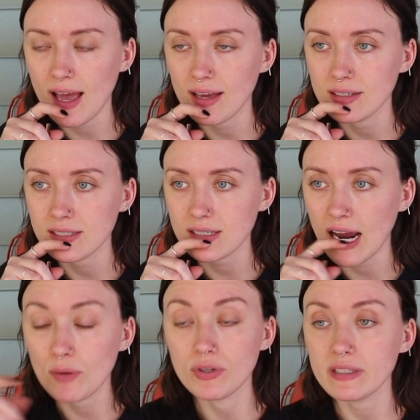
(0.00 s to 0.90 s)
And
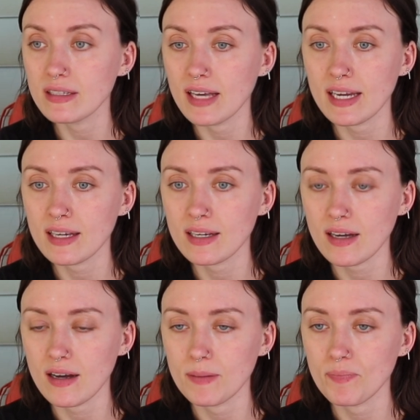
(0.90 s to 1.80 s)
I really
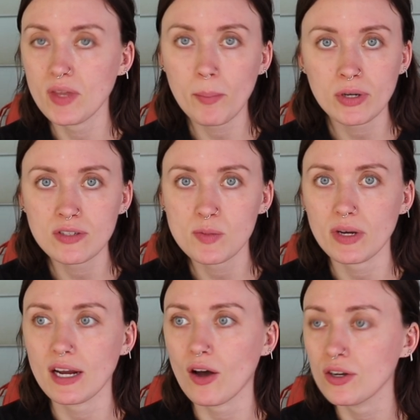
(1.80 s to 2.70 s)
like numbers,
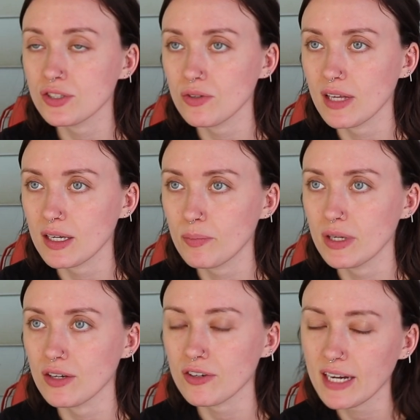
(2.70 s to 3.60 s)
but I also like
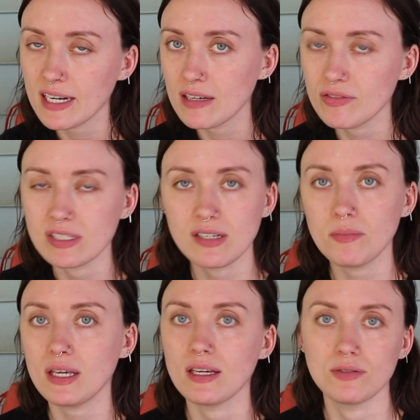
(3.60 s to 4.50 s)
being creative, and to
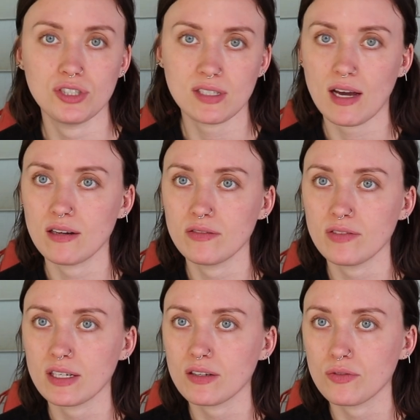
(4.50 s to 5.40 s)
me it was just kind of
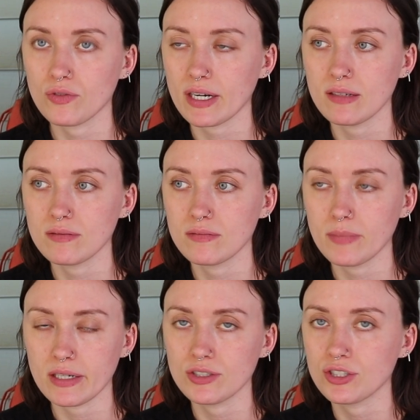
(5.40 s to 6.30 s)
like a great
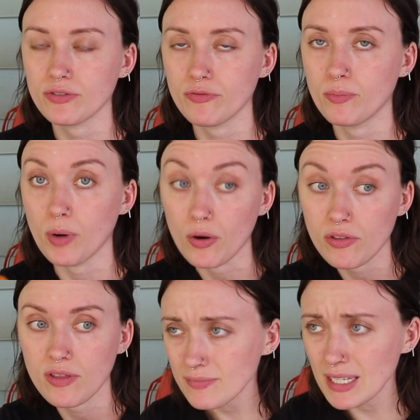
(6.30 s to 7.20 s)
marriage of
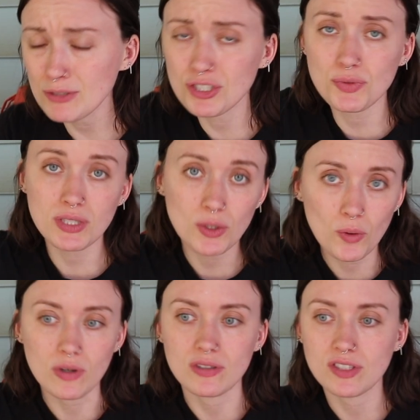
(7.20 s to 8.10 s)
both. It was just really
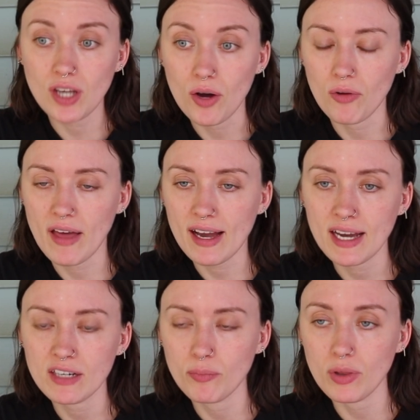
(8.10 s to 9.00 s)
cool. So that
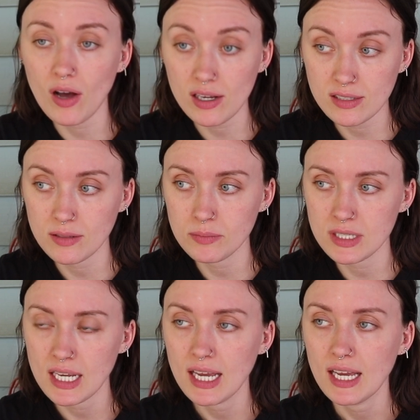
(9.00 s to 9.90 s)
kind of
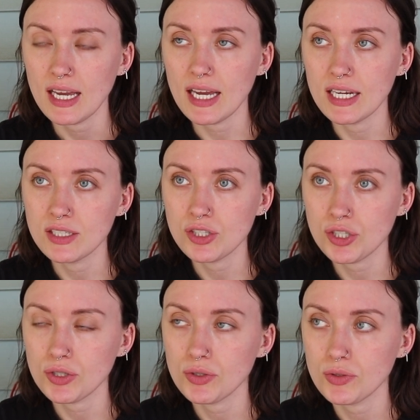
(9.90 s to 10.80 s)
blossomed
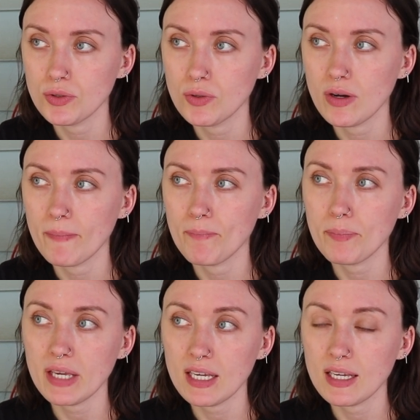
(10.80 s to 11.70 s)
into
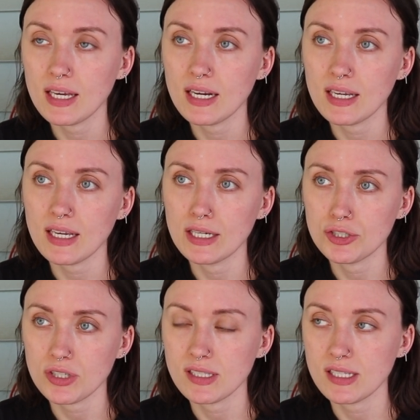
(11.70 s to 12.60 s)
me getting
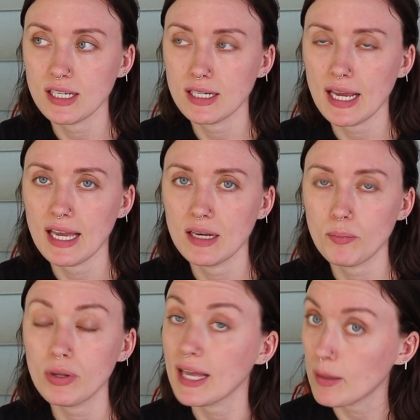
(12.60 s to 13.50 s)
interested in
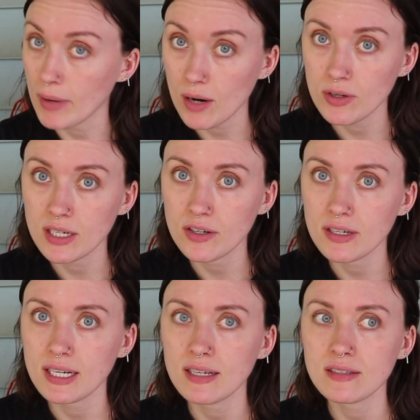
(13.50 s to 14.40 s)
plant-powered
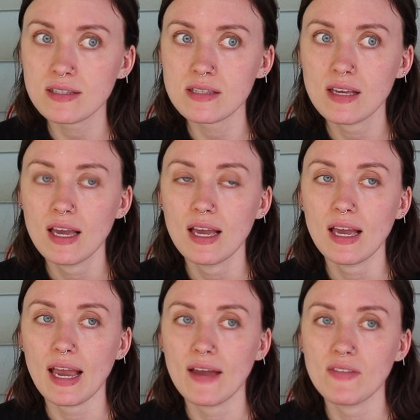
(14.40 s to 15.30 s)
ingredients.
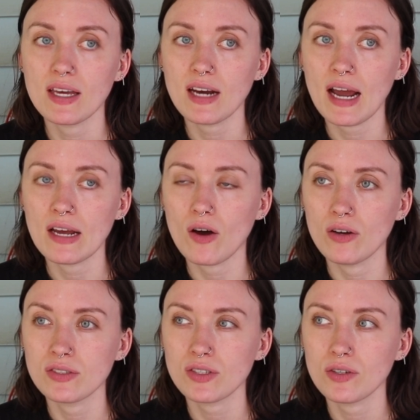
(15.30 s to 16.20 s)
And then I
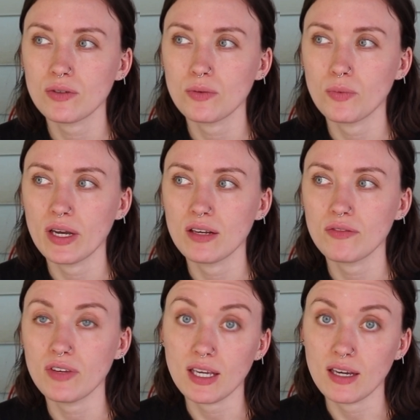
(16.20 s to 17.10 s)
also went
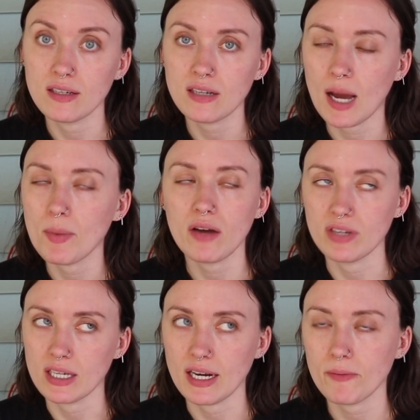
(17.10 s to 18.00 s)
vegan. I'm not
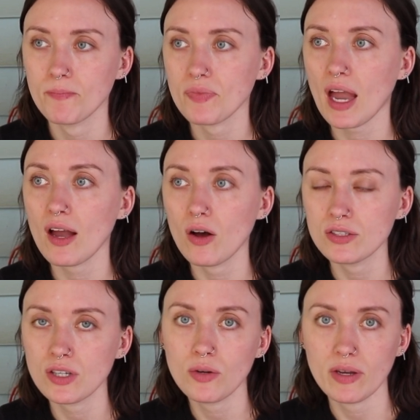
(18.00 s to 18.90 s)
vegan now. I
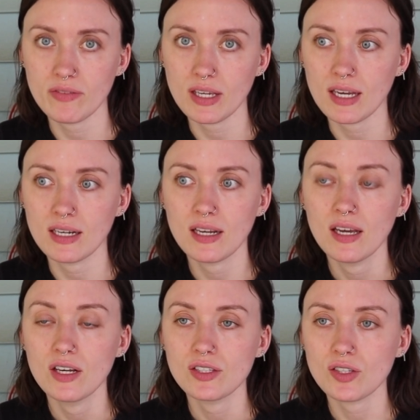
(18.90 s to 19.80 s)
also went vegan.
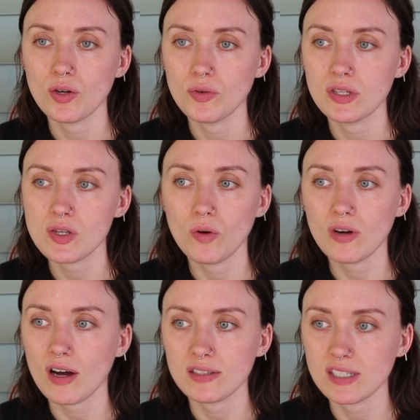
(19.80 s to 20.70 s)
So this whole
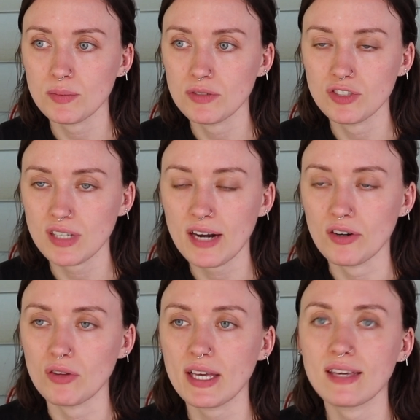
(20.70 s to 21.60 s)
concept of just, I don't
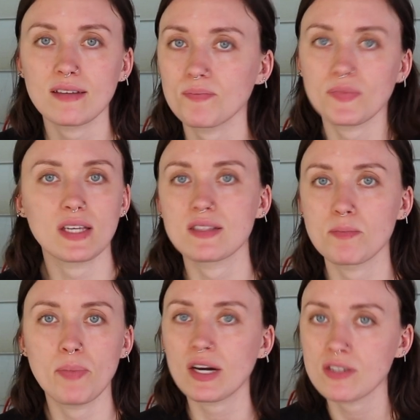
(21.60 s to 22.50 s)
know, like
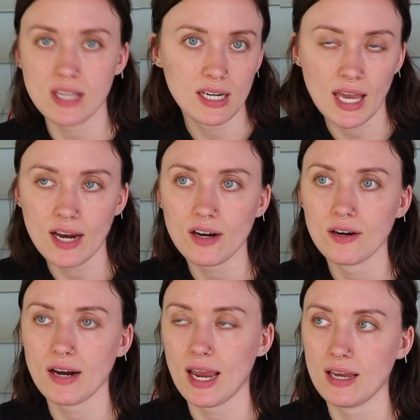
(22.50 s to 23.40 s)
better
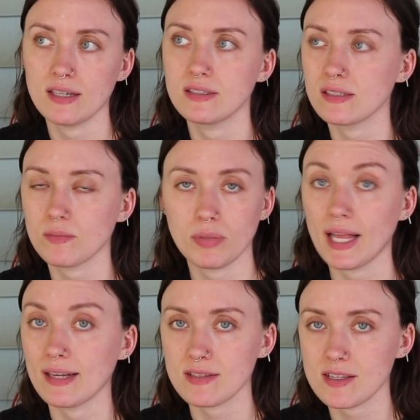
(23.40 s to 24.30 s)
skincare and
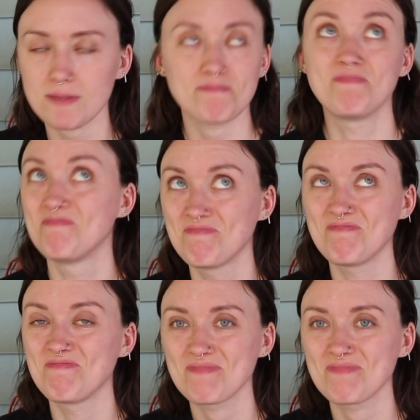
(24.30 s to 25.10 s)
plants.